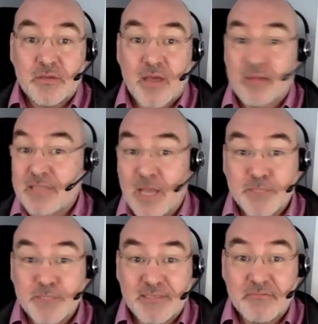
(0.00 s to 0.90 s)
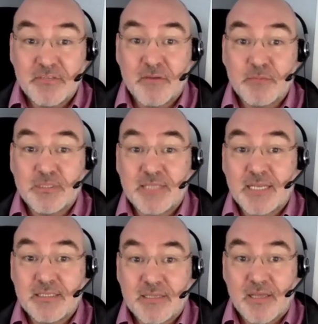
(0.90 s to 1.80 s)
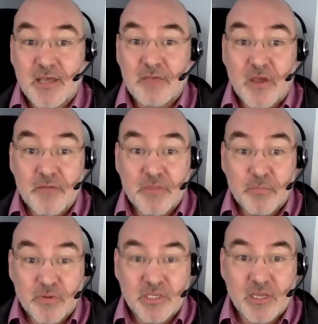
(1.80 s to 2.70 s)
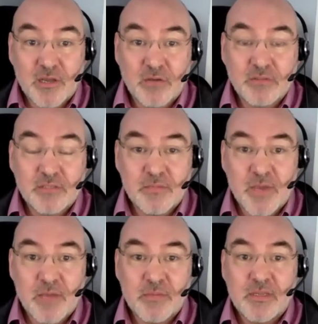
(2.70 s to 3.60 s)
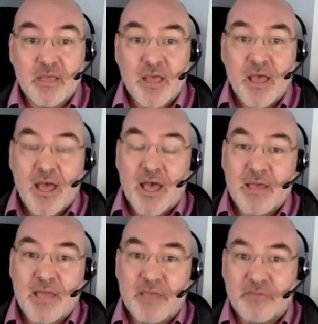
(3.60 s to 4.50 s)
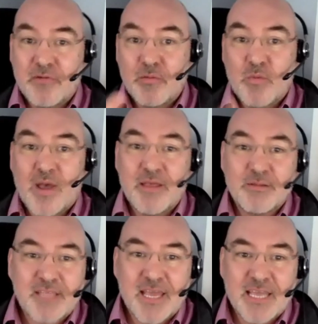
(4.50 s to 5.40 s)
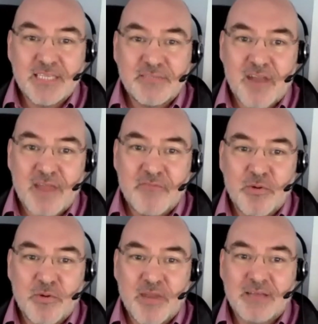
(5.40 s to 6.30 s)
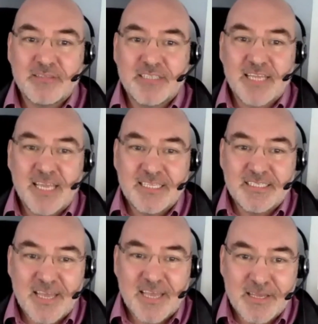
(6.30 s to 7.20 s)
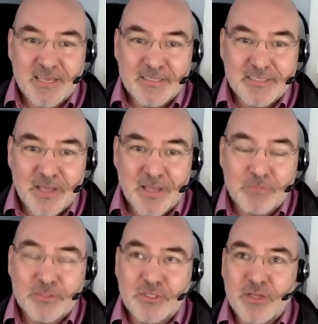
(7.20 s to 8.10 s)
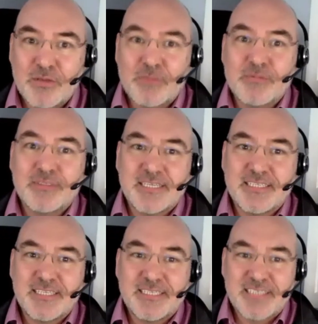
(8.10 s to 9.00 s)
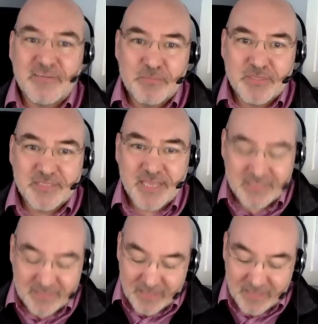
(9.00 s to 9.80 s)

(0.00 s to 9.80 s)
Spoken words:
75% of the project costs at the moment. If you're in Wales, that is. For everyone else, it's up to 67%.